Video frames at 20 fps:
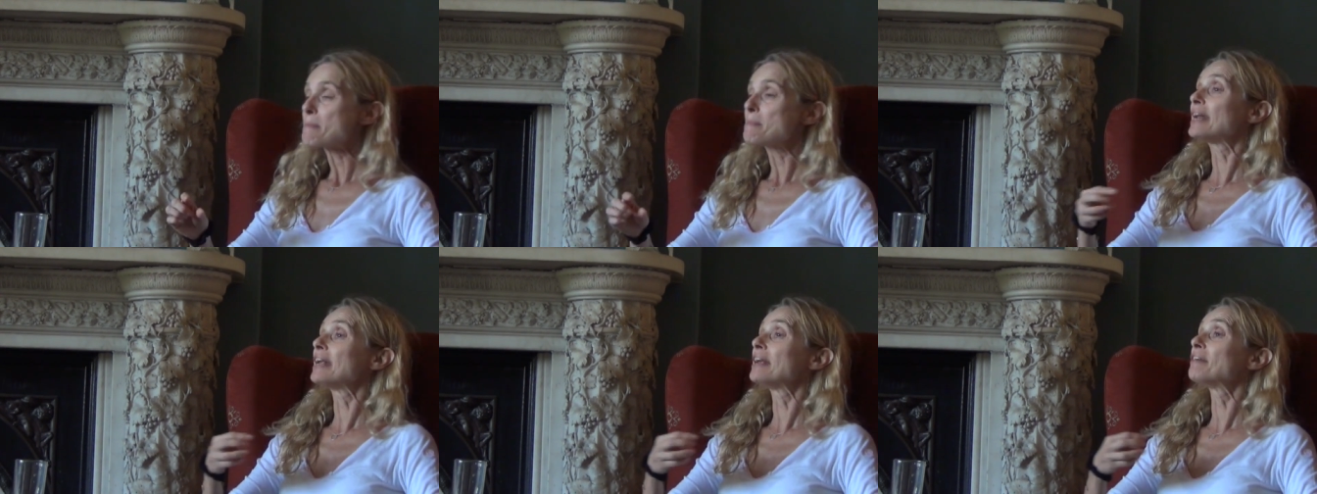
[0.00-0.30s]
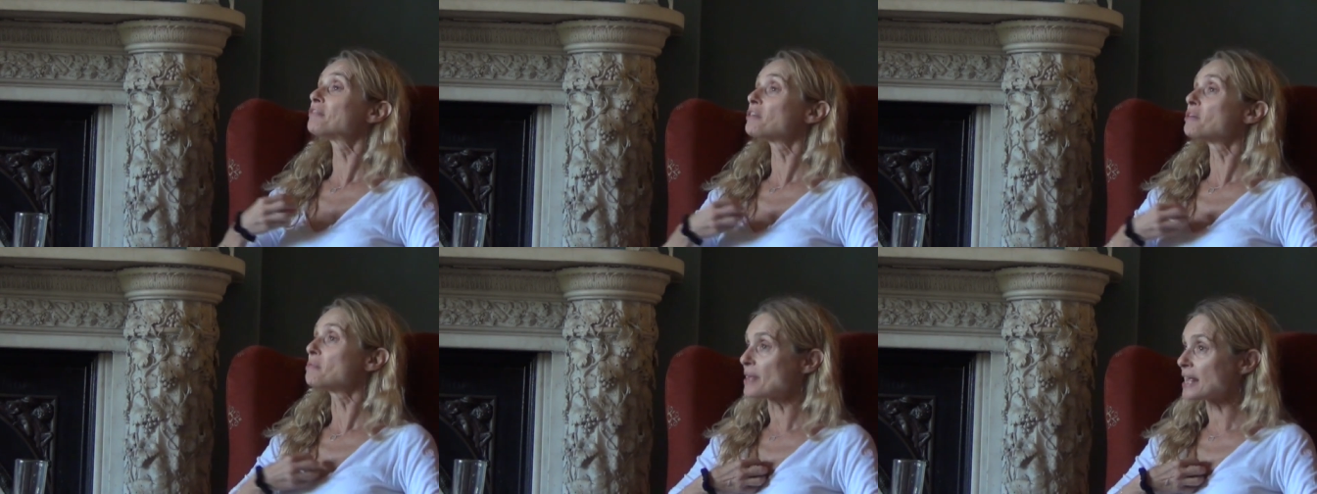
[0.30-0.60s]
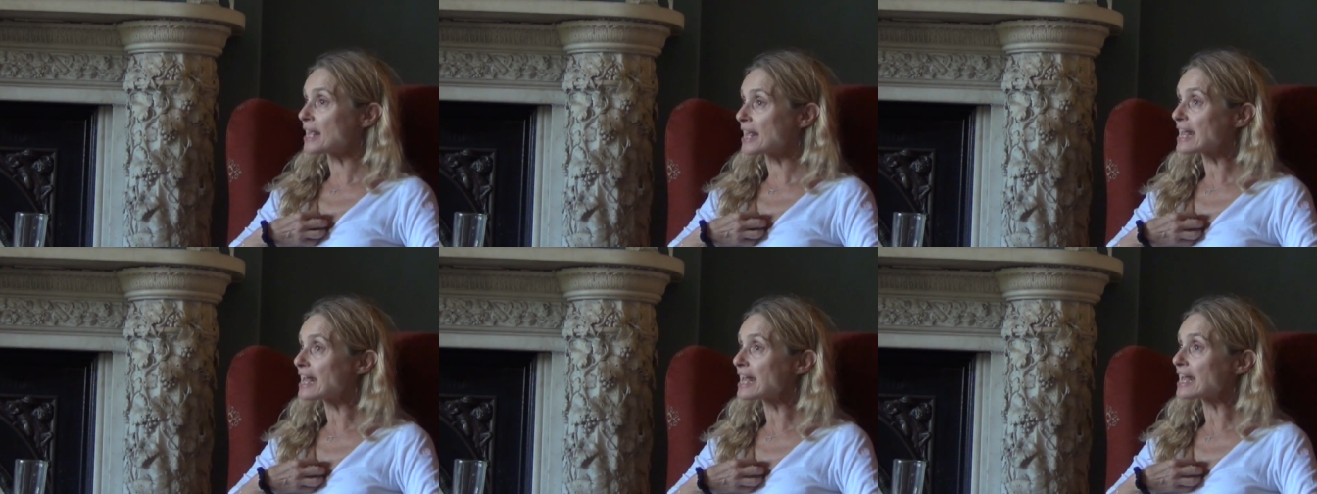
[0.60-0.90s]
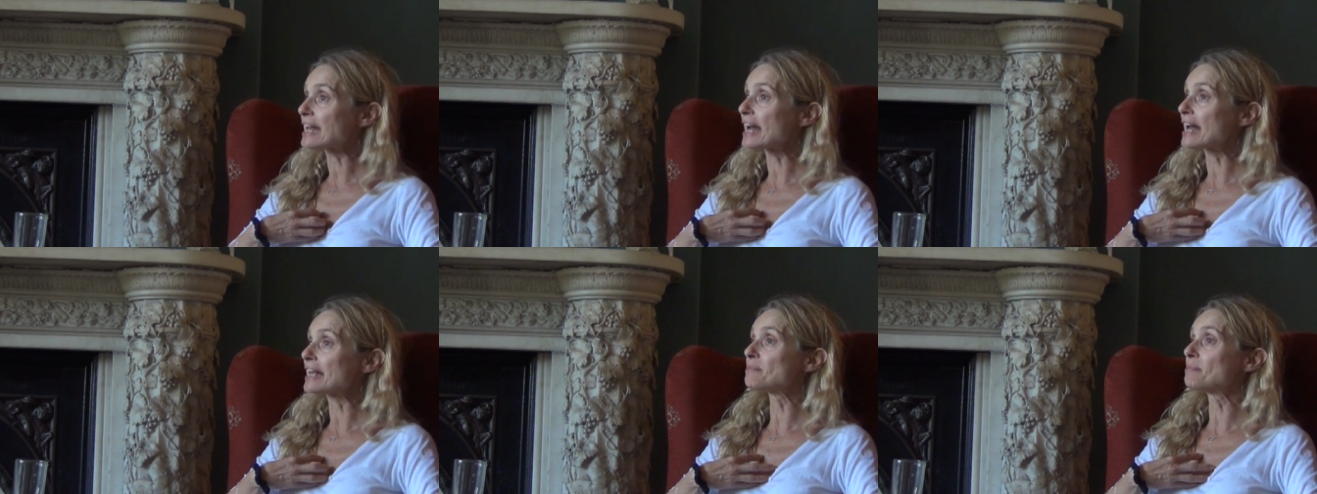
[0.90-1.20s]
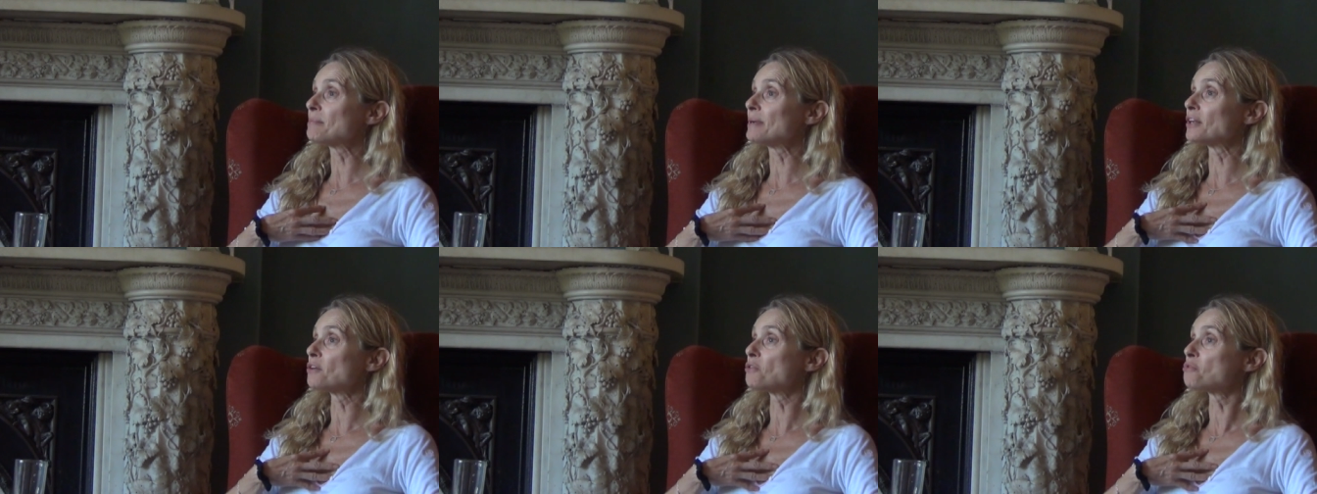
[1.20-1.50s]
But if for me it
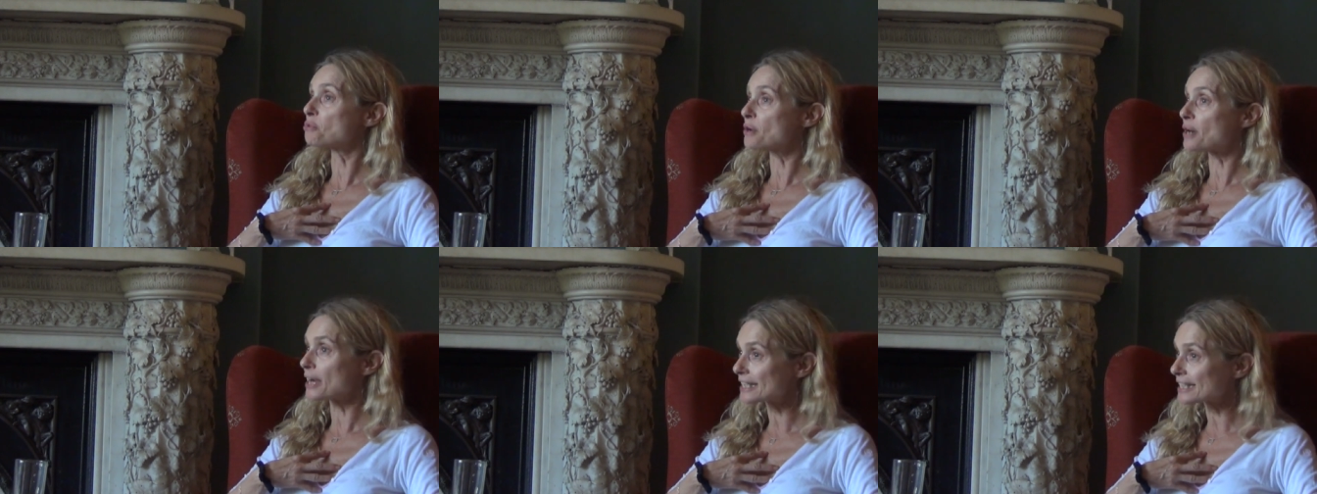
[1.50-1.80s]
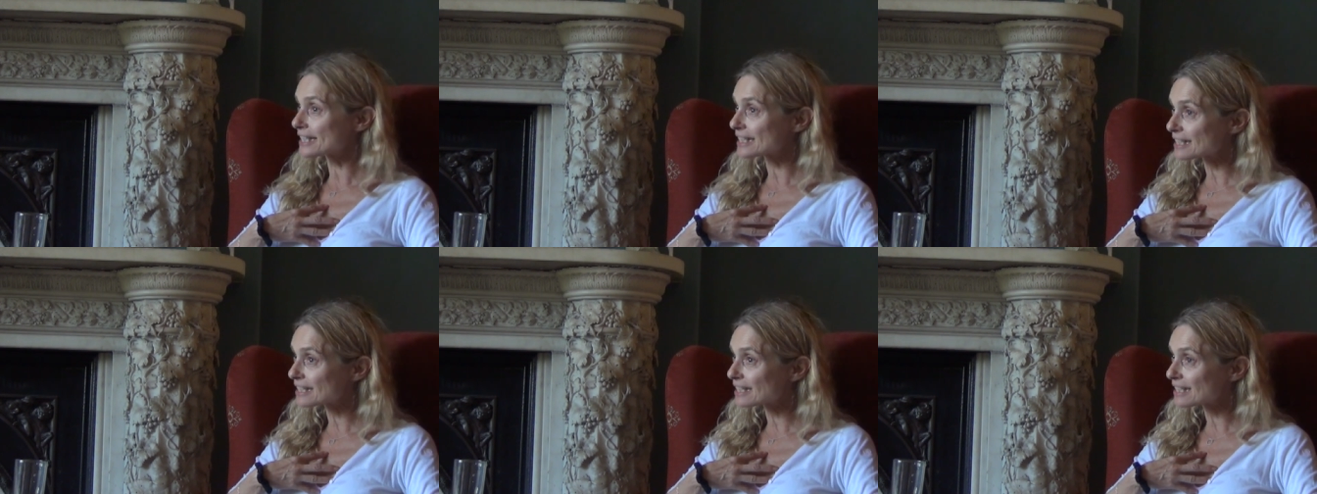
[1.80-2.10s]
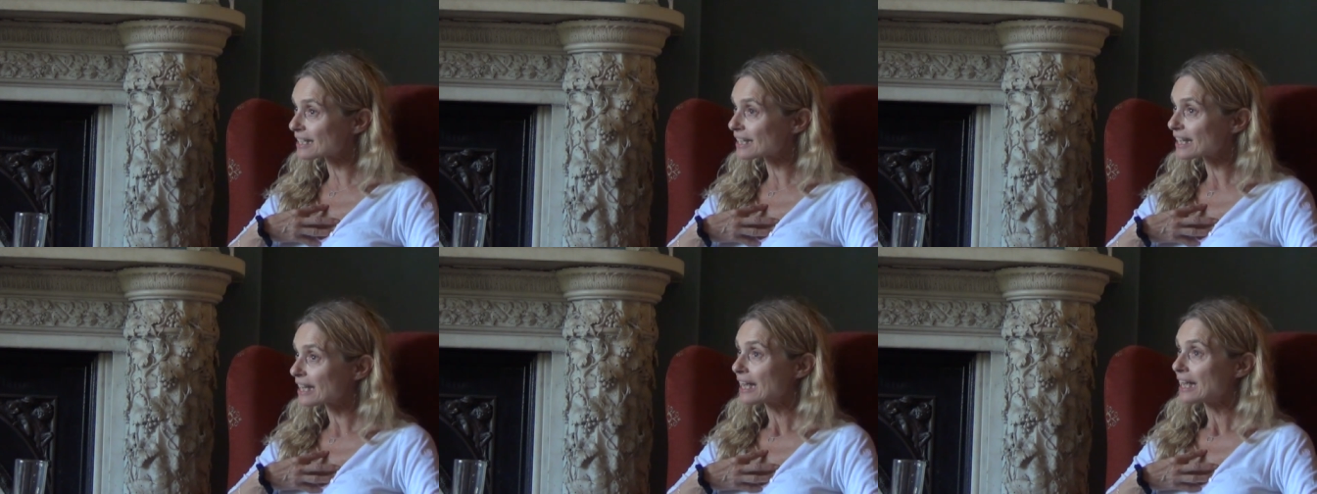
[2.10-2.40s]
has been a risk,